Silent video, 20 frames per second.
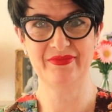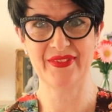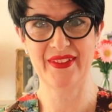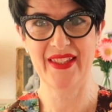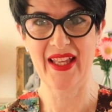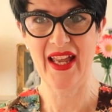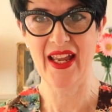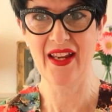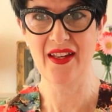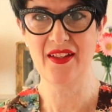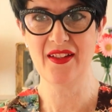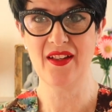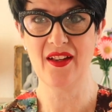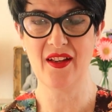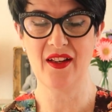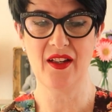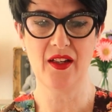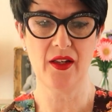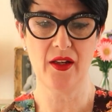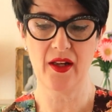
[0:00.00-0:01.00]

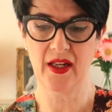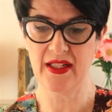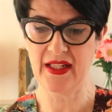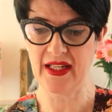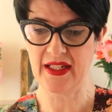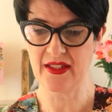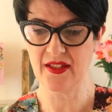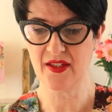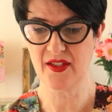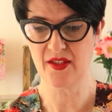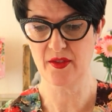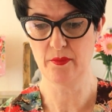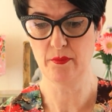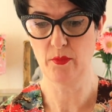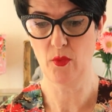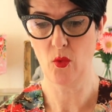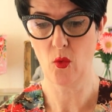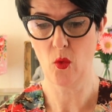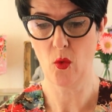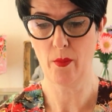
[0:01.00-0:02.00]
then I needed some
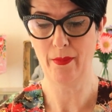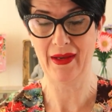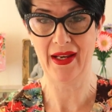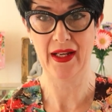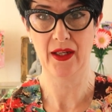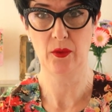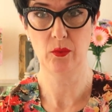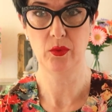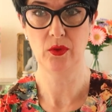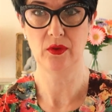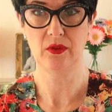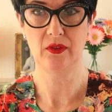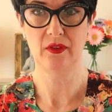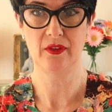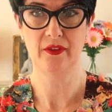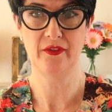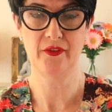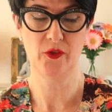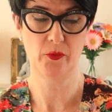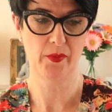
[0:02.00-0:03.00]
more black wool
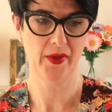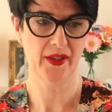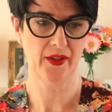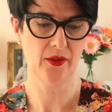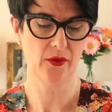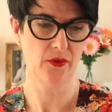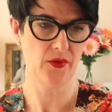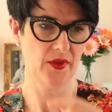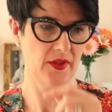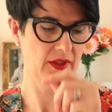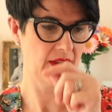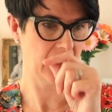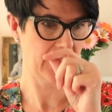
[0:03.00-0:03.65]
for my Golden